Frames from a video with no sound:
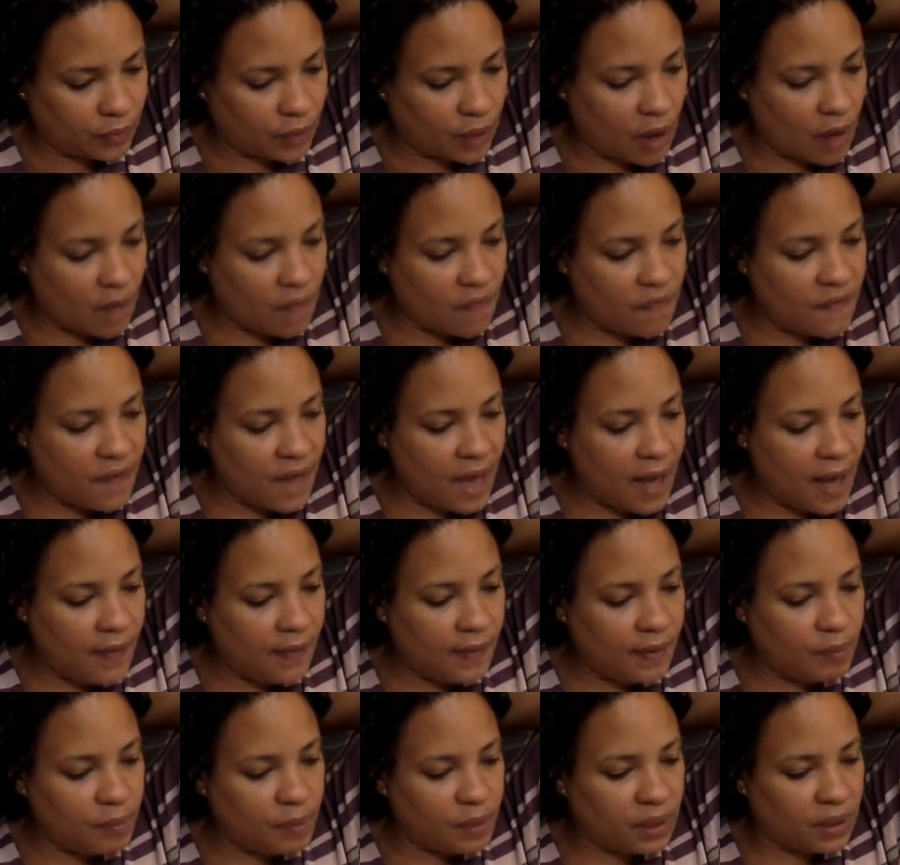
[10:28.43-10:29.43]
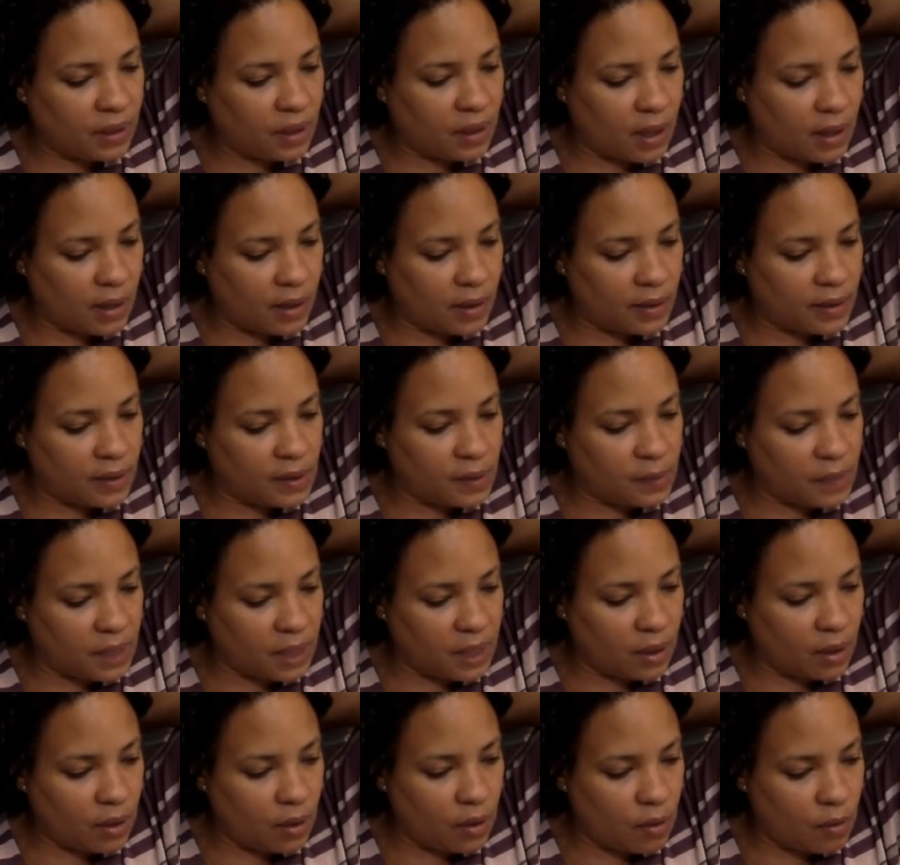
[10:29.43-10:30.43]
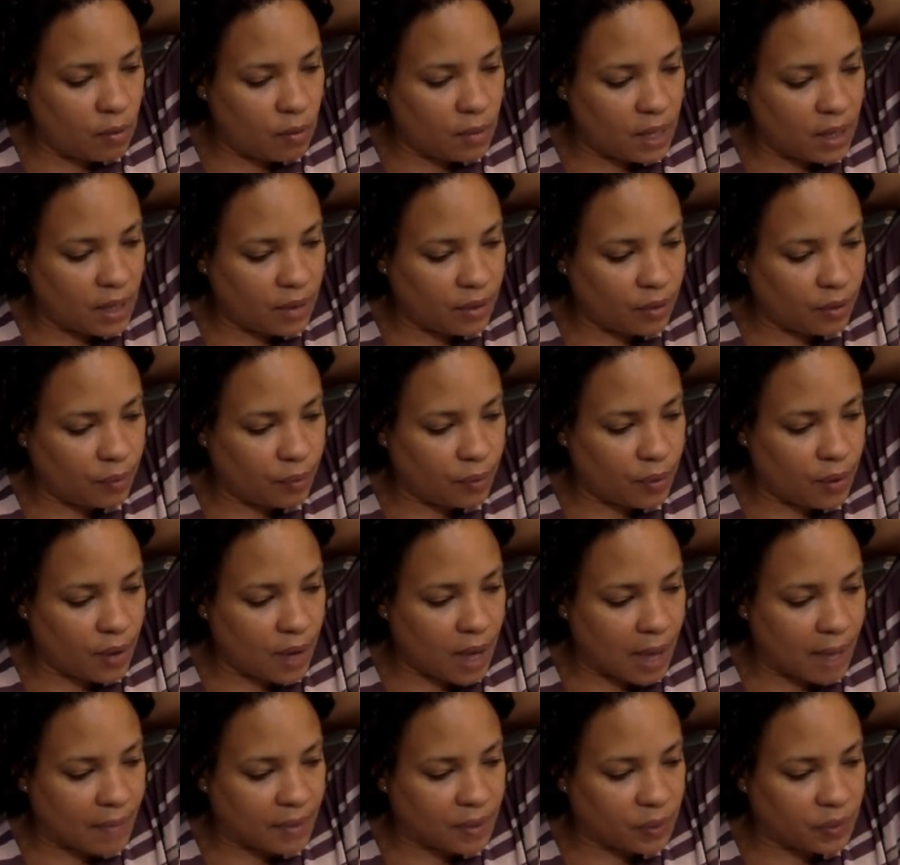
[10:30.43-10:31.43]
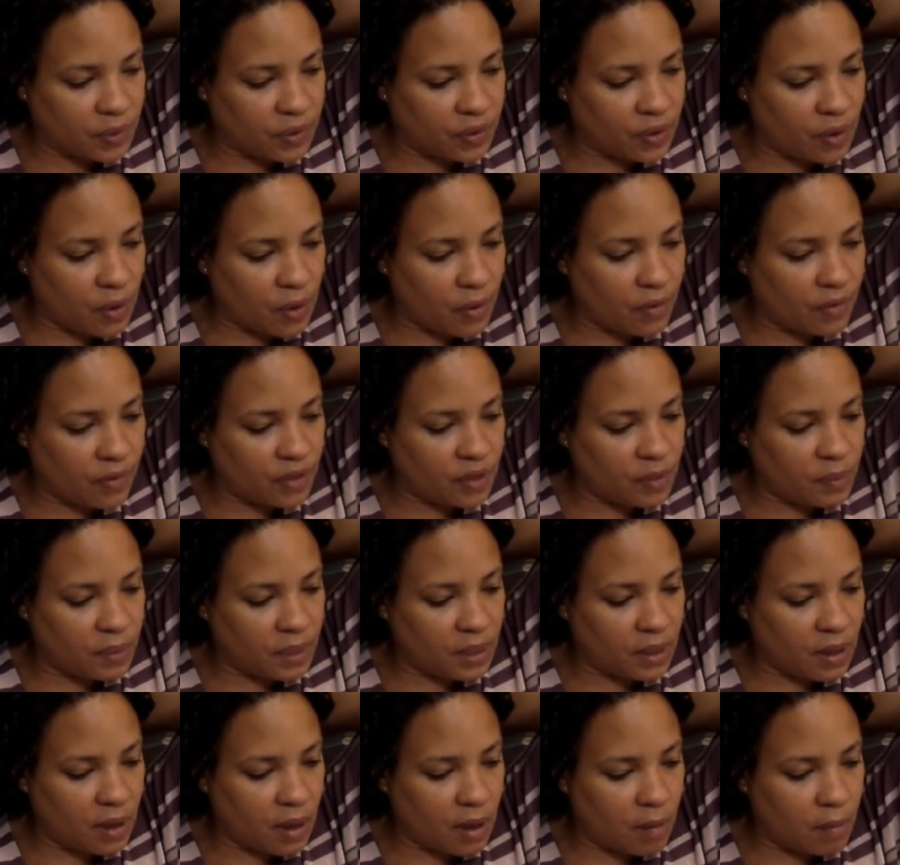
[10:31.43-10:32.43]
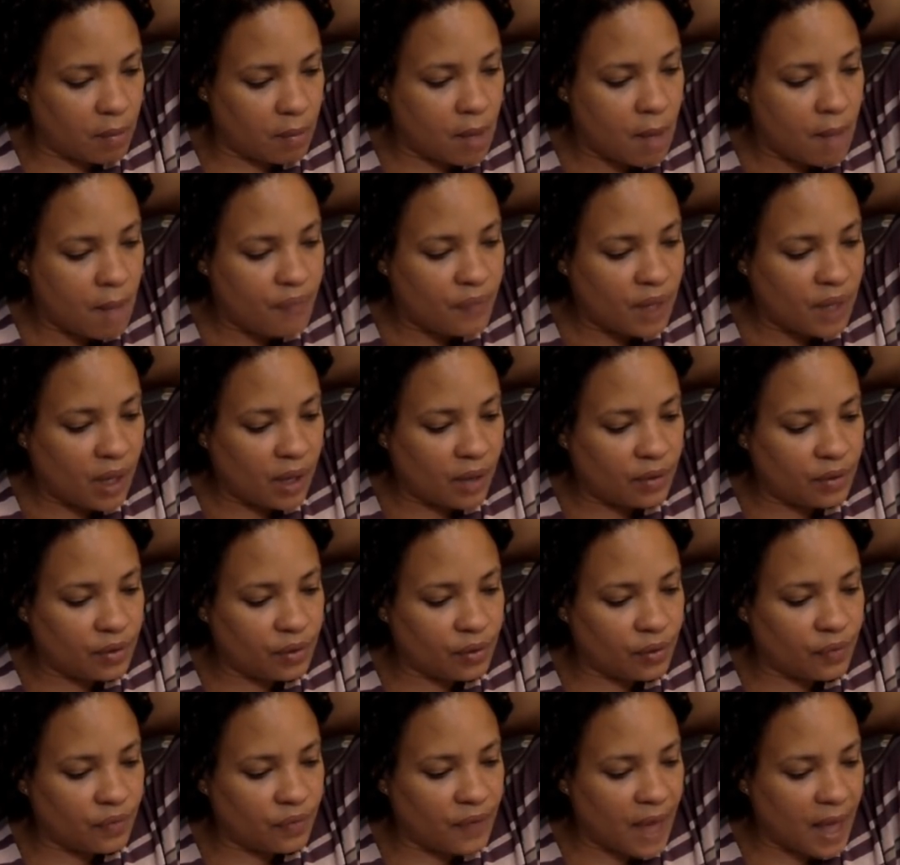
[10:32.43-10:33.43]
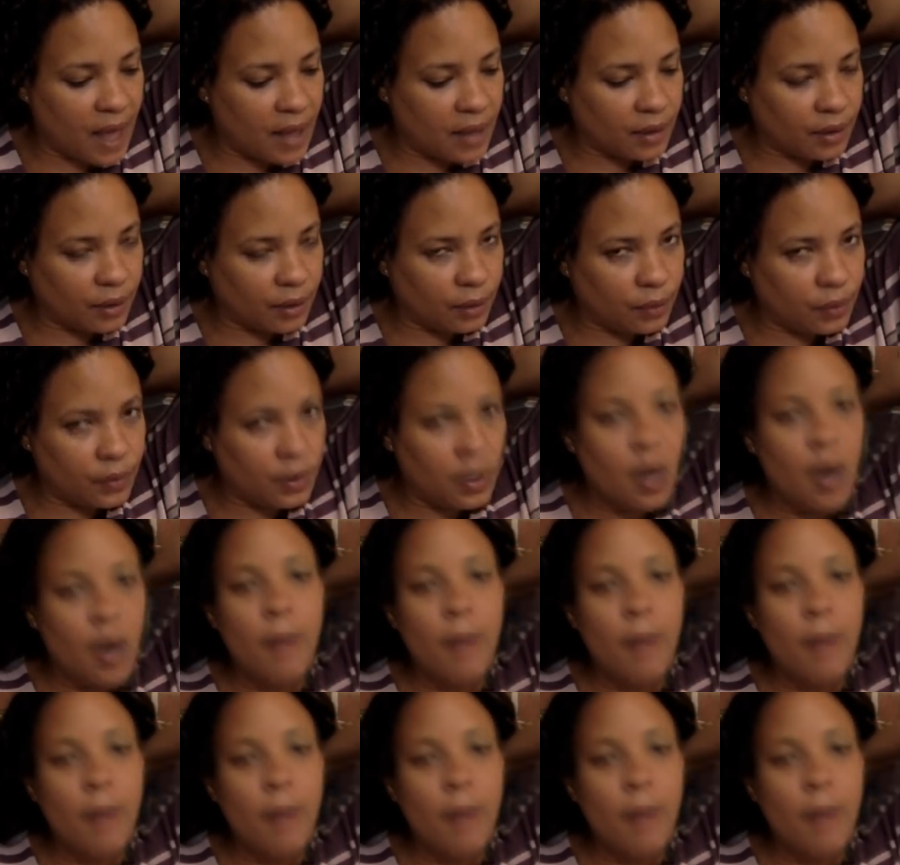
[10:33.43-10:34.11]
are valid because being a homemaker perhaps was starting to become undervalued